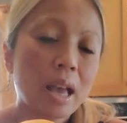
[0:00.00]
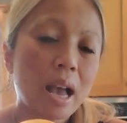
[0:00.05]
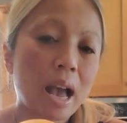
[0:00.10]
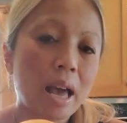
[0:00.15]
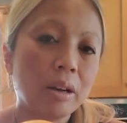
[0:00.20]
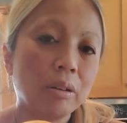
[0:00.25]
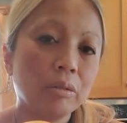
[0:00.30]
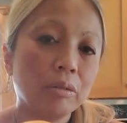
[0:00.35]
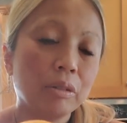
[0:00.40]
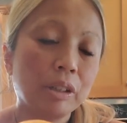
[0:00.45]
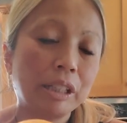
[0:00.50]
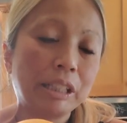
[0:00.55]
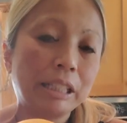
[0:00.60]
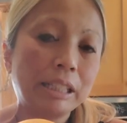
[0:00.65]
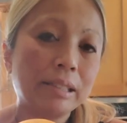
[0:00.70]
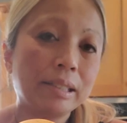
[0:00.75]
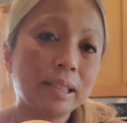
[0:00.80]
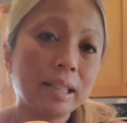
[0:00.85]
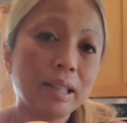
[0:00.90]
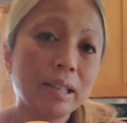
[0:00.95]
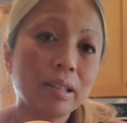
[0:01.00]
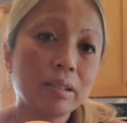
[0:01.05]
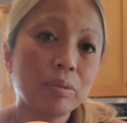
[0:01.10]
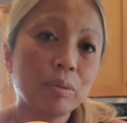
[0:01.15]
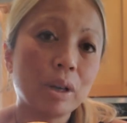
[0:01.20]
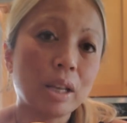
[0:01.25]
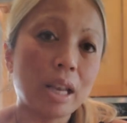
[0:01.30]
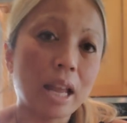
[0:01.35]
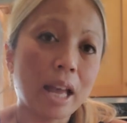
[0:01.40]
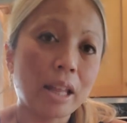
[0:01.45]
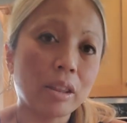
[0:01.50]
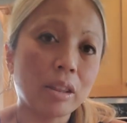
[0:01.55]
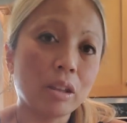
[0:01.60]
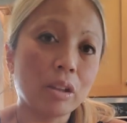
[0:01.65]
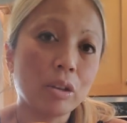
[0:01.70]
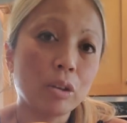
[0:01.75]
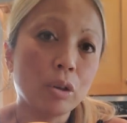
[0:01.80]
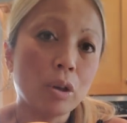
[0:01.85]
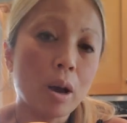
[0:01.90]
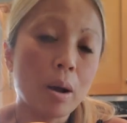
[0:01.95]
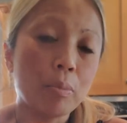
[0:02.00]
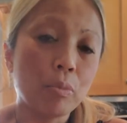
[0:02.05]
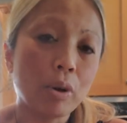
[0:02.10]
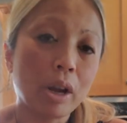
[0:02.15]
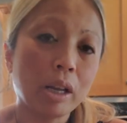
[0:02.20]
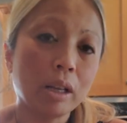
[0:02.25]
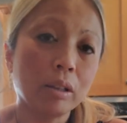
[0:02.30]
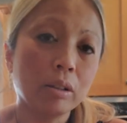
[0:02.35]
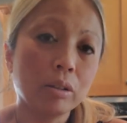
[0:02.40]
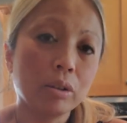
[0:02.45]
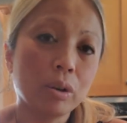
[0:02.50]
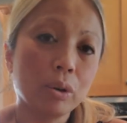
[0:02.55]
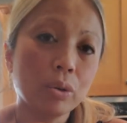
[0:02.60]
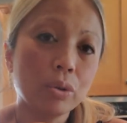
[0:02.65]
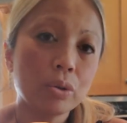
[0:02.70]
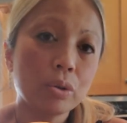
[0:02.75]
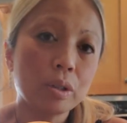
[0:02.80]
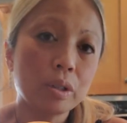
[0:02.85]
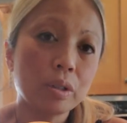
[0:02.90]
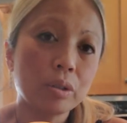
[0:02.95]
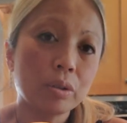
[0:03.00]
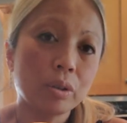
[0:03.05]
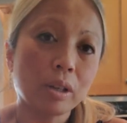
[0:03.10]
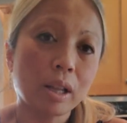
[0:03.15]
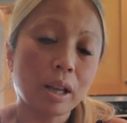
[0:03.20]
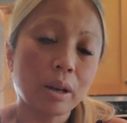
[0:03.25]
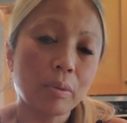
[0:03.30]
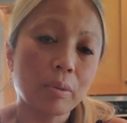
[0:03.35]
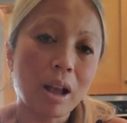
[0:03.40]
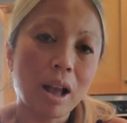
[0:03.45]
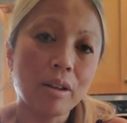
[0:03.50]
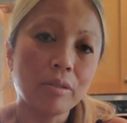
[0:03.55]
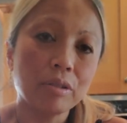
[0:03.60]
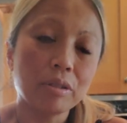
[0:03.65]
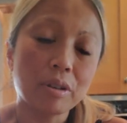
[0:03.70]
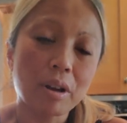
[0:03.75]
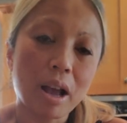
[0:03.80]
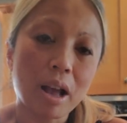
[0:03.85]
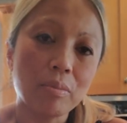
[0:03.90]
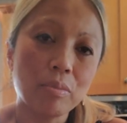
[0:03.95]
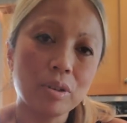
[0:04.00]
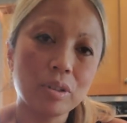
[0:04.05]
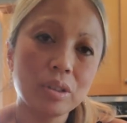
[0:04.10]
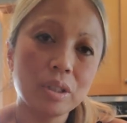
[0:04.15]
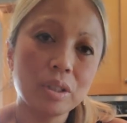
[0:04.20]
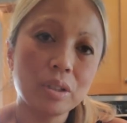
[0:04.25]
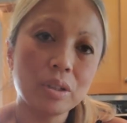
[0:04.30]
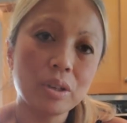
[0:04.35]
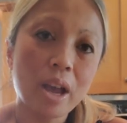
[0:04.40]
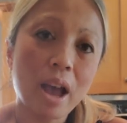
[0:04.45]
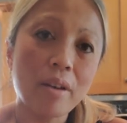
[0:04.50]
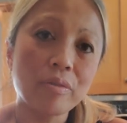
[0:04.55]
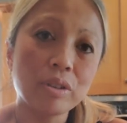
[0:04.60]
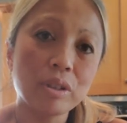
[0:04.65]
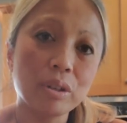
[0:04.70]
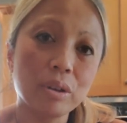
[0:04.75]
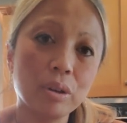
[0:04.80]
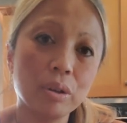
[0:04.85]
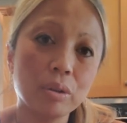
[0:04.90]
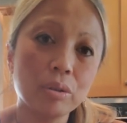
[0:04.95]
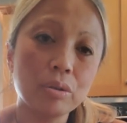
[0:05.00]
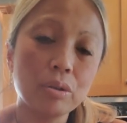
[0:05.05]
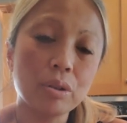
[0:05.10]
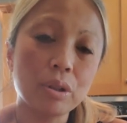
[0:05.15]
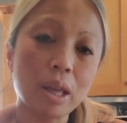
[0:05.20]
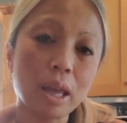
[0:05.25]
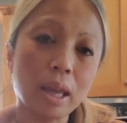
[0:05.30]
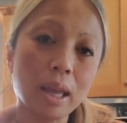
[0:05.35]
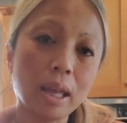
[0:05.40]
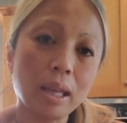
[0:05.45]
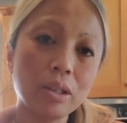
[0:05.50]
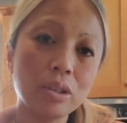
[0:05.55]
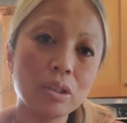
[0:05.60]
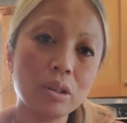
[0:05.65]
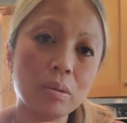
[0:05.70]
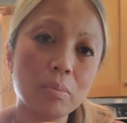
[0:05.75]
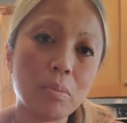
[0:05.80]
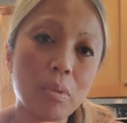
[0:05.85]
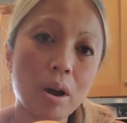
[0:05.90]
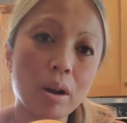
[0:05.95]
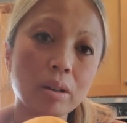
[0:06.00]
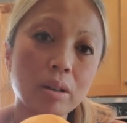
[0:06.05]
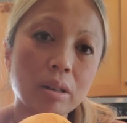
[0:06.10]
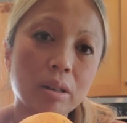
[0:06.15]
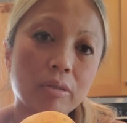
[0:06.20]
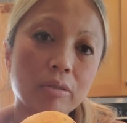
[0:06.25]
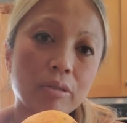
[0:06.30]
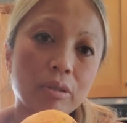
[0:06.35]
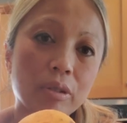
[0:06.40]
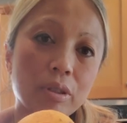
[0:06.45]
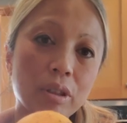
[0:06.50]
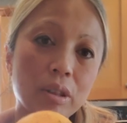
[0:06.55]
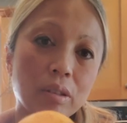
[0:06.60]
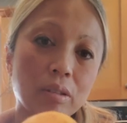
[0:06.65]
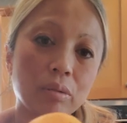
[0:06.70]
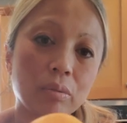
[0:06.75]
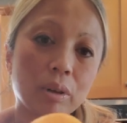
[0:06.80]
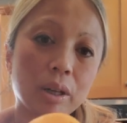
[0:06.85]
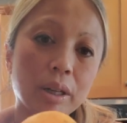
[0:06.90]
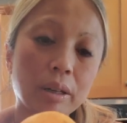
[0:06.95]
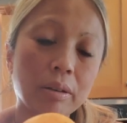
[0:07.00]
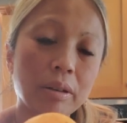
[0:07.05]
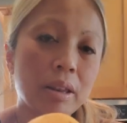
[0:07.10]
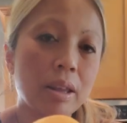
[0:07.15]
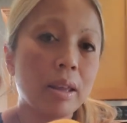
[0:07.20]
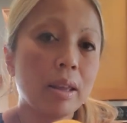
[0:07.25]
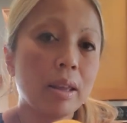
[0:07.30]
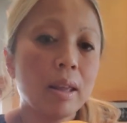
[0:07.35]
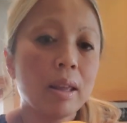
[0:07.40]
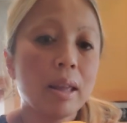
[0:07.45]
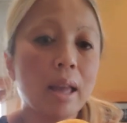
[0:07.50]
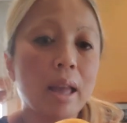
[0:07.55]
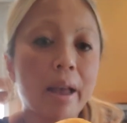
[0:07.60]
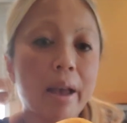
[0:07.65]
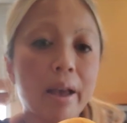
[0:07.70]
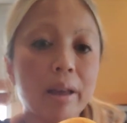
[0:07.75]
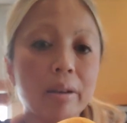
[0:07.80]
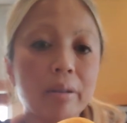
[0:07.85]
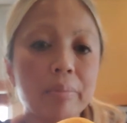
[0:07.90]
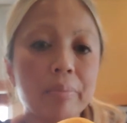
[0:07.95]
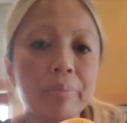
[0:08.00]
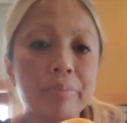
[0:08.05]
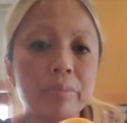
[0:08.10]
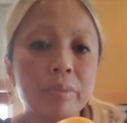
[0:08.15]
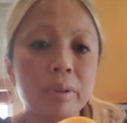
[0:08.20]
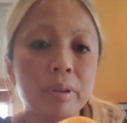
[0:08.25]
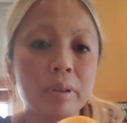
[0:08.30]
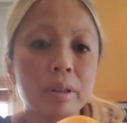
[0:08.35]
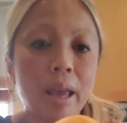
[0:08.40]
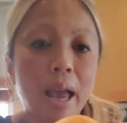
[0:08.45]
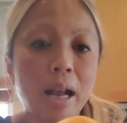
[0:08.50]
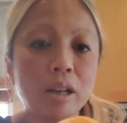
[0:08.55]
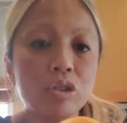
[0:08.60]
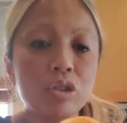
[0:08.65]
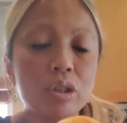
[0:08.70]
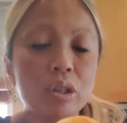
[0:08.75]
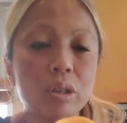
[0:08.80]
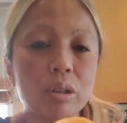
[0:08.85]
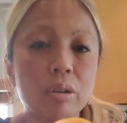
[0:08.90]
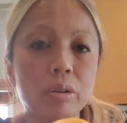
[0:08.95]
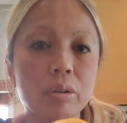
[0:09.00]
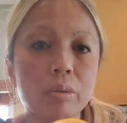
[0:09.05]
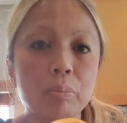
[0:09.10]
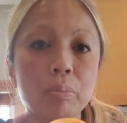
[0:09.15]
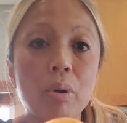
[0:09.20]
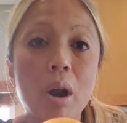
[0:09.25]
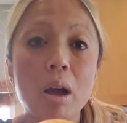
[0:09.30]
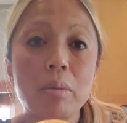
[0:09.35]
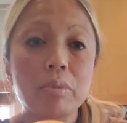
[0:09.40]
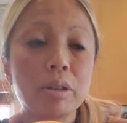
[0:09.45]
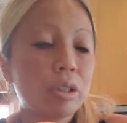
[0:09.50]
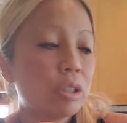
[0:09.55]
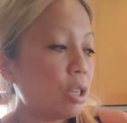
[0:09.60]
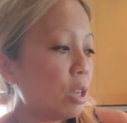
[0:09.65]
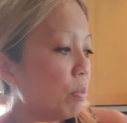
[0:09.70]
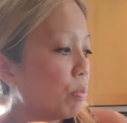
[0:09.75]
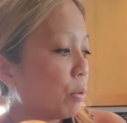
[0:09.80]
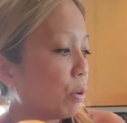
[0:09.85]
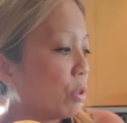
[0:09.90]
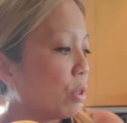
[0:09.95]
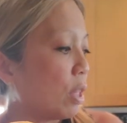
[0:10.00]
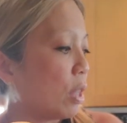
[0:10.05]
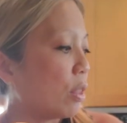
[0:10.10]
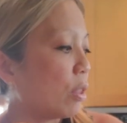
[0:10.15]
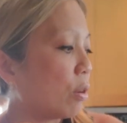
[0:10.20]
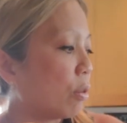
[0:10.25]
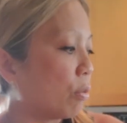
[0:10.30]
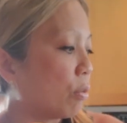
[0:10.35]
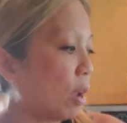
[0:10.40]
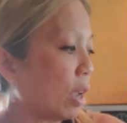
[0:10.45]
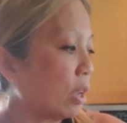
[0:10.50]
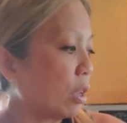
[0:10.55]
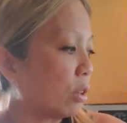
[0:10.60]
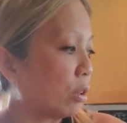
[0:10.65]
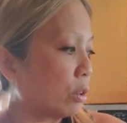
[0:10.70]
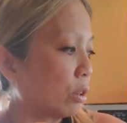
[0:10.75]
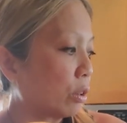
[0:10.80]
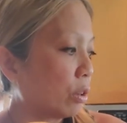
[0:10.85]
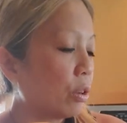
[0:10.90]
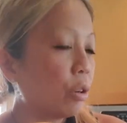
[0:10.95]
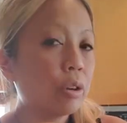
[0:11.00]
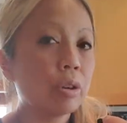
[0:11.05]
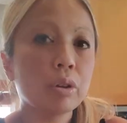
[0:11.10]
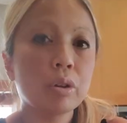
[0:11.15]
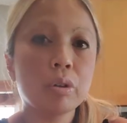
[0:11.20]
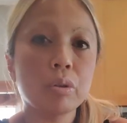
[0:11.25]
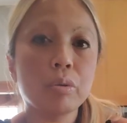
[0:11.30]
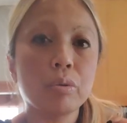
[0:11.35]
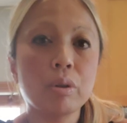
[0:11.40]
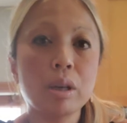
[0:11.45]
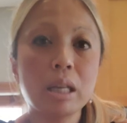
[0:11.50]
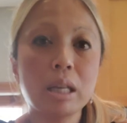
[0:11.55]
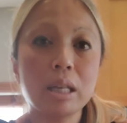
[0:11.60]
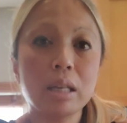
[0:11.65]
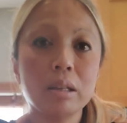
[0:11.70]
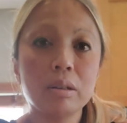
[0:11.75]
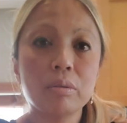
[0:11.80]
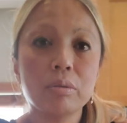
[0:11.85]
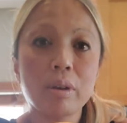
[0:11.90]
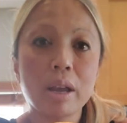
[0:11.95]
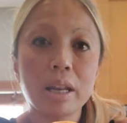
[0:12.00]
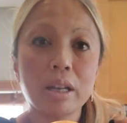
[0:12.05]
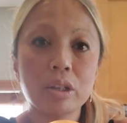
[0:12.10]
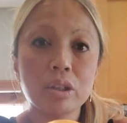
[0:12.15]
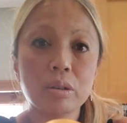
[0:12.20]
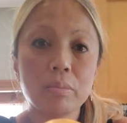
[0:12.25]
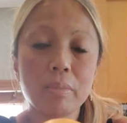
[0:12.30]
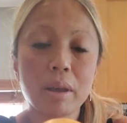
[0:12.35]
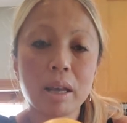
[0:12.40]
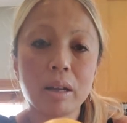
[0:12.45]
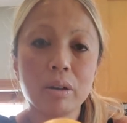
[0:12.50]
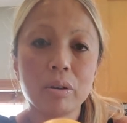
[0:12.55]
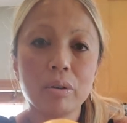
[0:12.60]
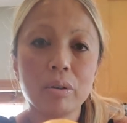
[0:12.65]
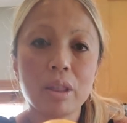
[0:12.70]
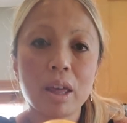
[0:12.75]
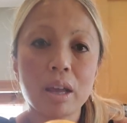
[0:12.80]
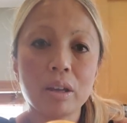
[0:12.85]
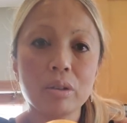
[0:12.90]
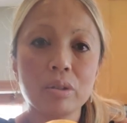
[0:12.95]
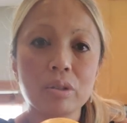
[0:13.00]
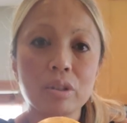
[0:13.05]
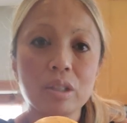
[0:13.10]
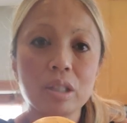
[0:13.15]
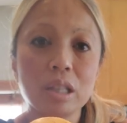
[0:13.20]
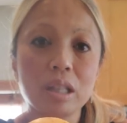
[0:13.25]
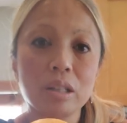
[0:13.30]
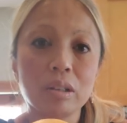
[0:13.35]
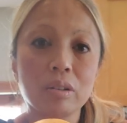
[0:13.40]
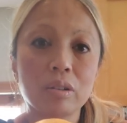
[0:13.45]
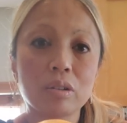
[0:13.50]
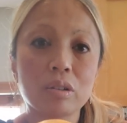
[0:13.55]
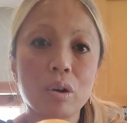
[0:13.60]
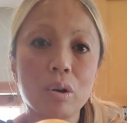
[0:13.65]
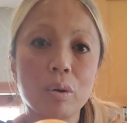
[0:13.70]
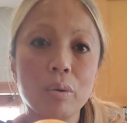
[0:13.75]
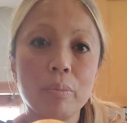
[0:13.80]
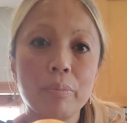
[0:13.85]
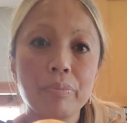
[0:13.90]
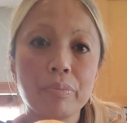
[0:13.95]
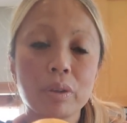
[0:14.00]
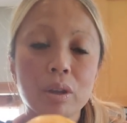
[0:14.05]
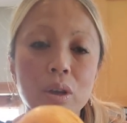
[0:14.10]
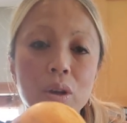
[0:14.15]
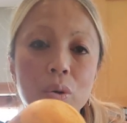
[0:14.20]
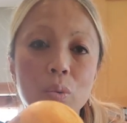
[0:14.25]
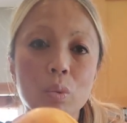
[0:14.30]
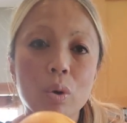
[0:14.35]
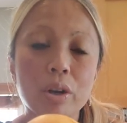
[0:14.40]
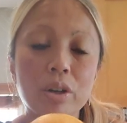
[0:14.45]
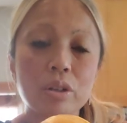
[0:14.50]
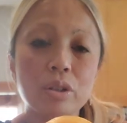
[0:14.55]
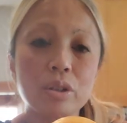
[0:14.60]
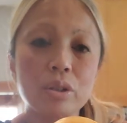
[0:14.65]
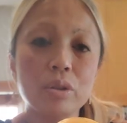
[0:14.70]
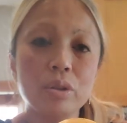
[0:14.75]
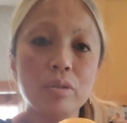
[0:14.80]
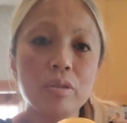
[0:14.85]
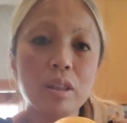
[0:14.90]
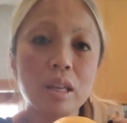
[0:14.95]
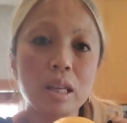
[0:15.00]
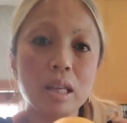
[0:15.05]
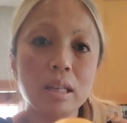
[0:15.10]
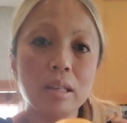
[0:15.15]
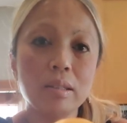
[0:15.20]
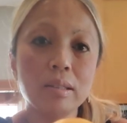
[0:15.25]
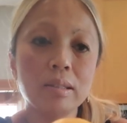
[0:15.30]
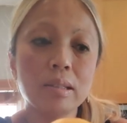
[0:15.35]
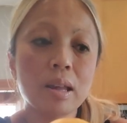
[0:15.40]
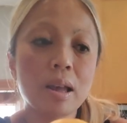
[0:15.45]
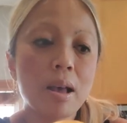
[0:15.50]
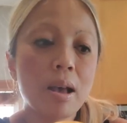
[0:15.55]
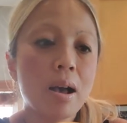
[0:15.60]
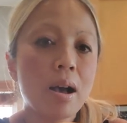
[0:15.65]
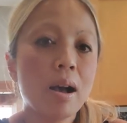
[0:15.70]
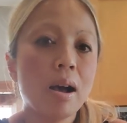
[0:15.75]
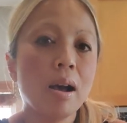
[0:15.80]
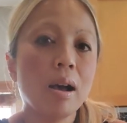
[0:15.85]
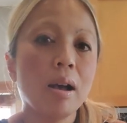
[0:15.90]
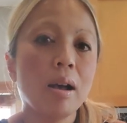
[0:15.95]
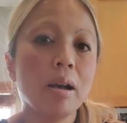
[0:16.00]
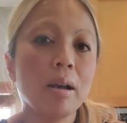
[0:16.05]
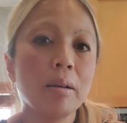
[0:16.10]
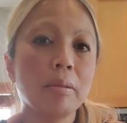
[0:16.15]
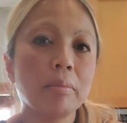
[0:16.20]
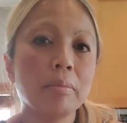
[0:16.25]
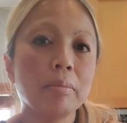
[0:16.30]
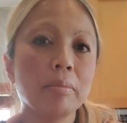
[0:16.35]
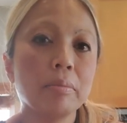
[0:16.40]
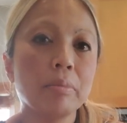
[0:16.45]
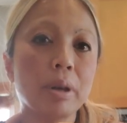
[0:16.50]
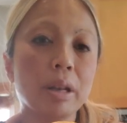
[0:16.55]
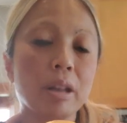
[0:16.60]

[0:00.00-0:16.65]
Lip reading: I don't really see this one at the regular grocery store like Rouse or Albertsons. You have to go to the Asian market for this one, and actually, they're probably cheaper than the regular green, reddish mango that you see. So 1 or 2 of these. But